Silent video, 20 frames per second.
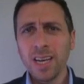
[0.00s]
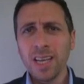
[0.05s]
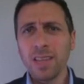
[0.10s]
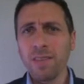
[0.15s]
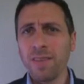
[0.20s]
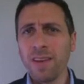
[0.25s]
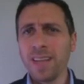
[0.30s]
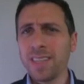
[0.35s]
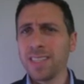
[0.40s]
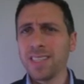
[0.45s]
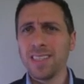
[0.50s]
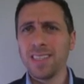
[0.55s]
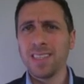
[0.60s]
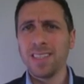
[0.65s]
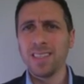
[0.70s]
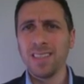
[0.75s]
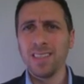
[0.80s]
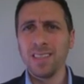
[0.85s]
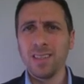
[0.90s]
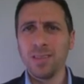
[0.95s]
The fact
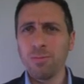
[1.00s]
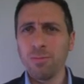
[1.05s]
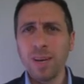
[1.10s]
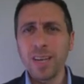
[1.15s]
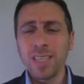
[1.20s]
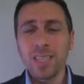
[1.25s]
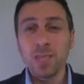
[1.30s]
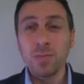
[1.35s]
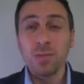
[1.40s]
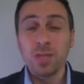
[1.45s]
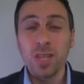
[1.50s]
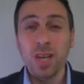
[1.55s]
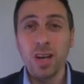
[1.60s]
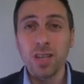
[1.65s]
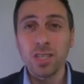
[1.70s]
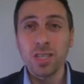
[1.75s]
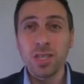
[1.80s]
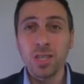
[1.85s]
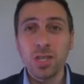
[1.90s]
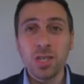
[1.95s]
the racism
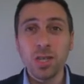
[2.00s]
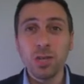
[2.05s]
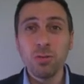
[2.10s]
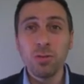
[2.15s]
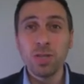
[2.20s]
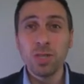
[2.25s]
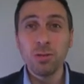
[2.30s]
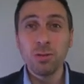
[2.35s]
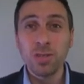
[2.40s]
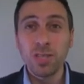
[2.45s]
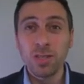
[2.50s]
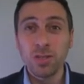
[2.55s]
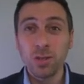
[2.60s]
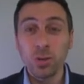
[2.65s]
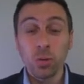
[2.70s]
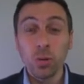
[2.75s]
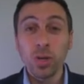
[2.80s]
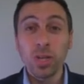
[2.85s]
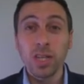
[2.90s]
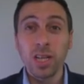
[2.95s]
started as soon as he was
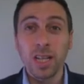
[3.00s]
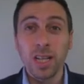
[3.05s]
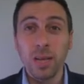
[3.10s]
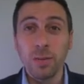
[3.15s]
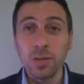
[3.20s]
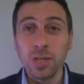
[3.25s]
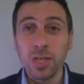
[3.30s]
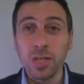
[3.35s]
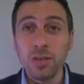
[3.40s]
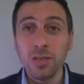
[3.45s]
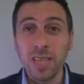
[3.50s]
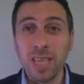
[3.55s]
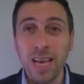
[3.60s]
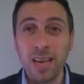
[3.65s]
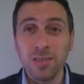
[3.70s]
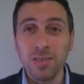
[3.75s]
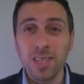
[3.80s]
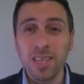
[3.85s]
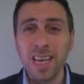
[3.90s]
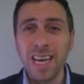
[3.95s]
joining the club in
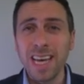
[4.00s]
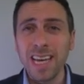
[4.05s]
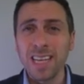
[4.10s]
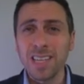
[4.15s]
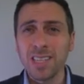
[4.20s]
2008,